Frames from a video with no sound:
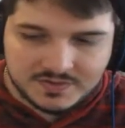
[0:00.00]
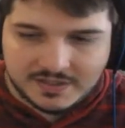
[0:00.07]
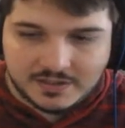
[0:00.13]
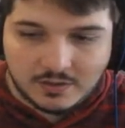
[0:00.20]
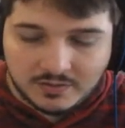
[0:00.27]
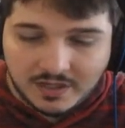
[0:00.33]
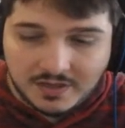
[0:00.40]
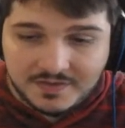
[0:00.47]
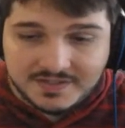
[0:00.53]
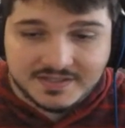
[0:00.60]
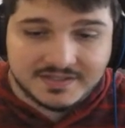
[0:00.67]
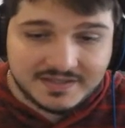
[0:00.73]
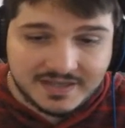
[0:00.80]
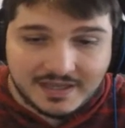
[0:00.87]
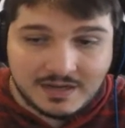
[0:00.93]
Like, okay, this
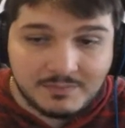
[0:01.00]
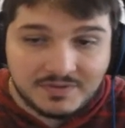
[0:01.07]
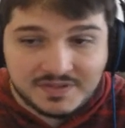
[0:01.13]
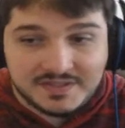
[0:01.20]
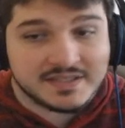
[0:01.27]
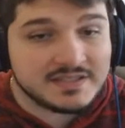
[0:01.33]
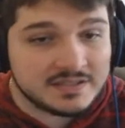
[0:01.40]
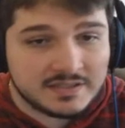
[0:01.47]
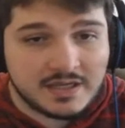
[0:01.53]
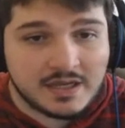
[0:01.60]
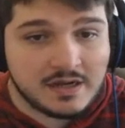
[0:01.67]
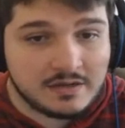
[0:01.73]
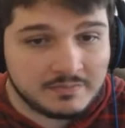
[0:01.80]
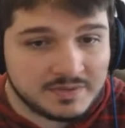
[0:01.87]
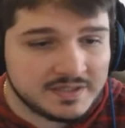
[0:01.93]
is canon, but this isn't
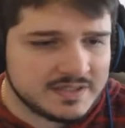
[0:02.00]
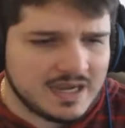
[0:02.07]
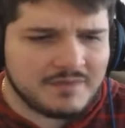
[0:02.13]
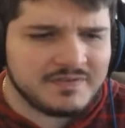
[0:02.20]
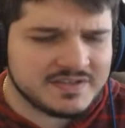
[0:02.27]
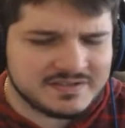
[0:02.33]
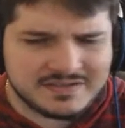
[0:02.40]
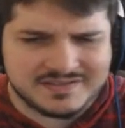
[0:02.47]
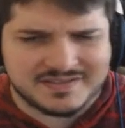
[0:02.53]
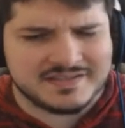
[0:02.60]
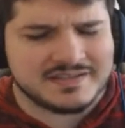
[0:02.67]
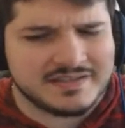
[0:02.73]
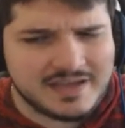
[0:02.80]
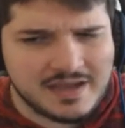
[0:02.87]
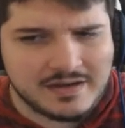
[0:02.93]
canon because obviously this
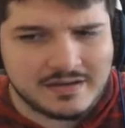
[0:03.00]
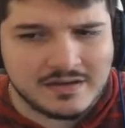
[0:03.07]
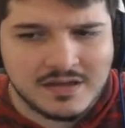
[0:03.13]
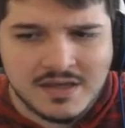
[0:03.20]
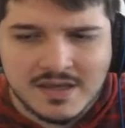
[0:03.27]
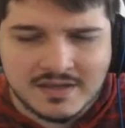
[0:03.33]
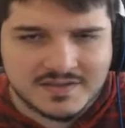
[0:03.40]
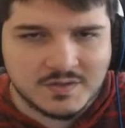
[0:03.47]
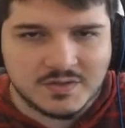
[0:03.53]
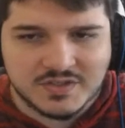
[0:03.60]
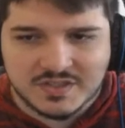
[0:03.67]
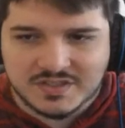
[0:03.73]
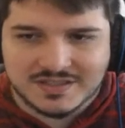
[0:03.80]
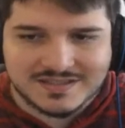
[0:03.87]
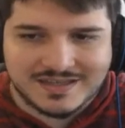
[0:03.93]
isn't canon. So
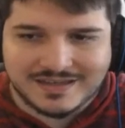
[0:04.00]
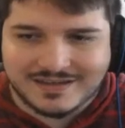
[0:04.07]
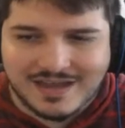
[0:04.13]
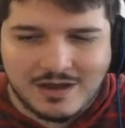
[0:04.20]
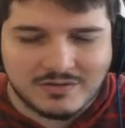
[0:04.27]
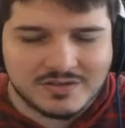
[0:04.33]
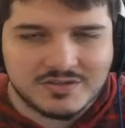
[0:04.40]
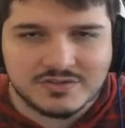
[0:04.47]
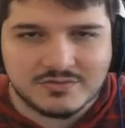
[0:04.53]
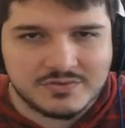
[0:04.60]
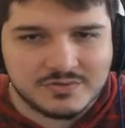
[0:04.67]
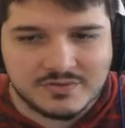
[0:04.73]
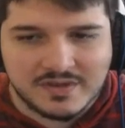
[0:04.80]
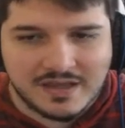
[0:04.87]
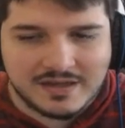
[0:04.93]
it's like, how could you
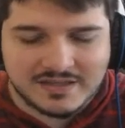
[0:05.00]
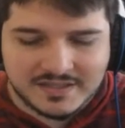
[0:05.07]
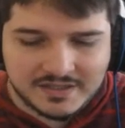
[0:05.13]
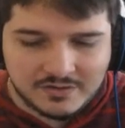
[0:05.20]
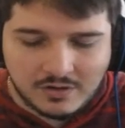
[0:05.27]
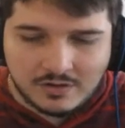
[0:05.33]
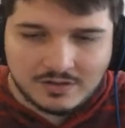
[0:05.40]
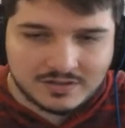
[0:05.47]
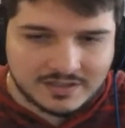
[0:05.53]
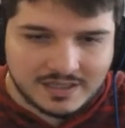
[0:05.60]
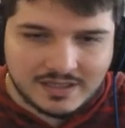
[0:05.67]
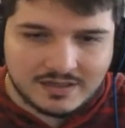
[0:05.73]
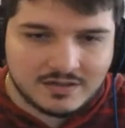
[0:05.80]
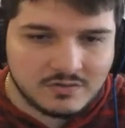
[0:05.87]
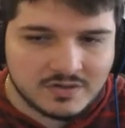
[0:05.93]
do that? It's either all
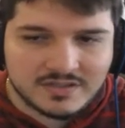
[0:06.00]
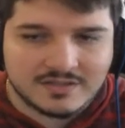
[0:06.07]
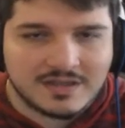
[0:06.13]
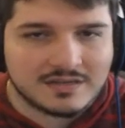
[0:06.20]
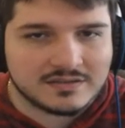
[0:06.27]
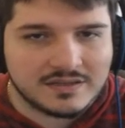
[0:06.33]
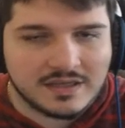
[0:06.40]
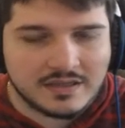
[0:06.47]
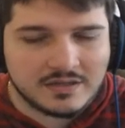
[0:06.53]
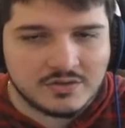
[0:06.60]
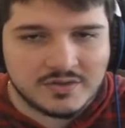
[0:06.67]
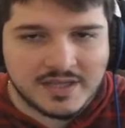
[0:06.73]
canon or it's not canon.